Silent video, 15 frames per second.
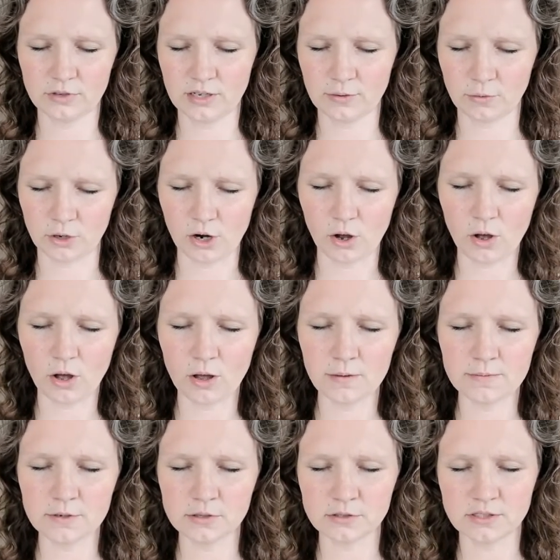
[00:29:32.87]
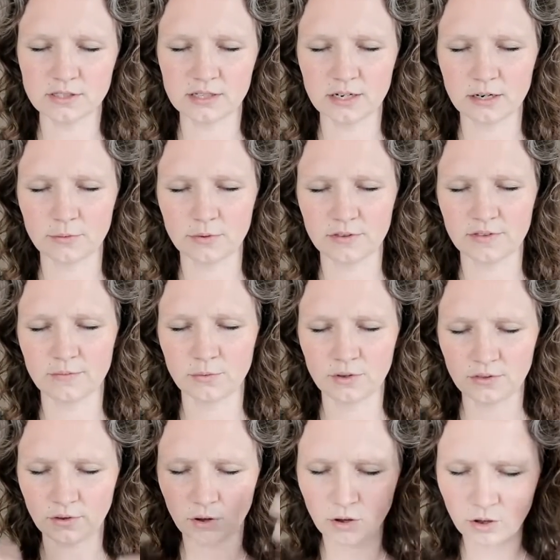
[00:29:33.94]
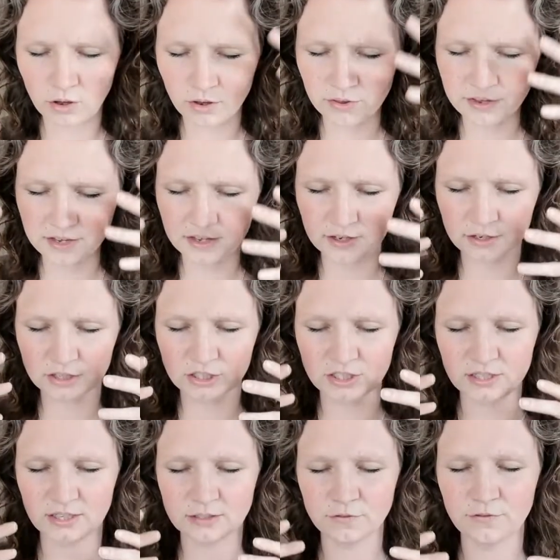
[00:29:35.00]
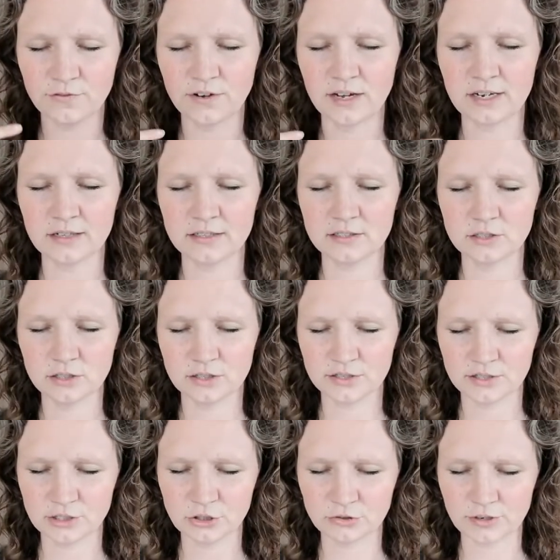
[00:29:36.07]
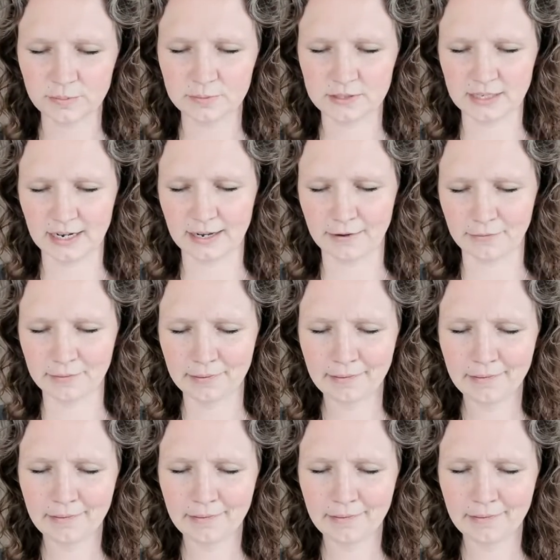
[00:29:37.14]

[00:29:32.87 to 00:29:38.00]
and we're almost there with all the energy that's finally starting to drip down.